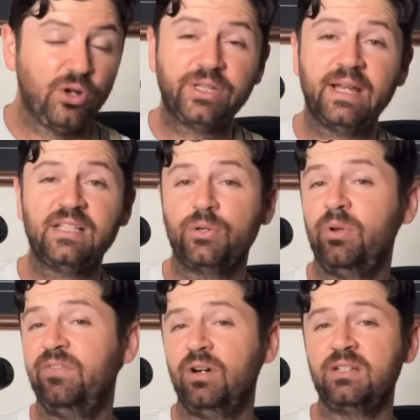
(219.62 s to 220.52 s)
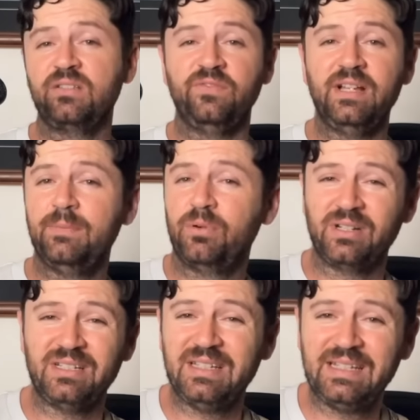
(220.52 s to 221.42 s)
okay, so if I just vamp
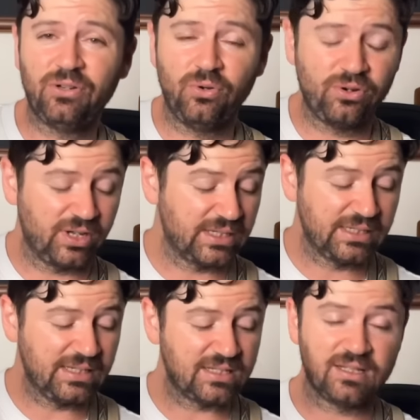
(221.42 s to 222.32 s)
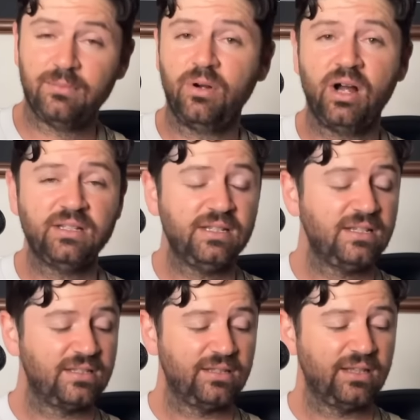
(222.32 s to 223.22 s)
on a D chord, I can get some
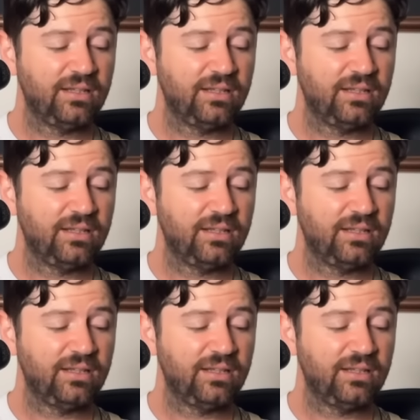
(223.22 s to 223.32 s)
ideas in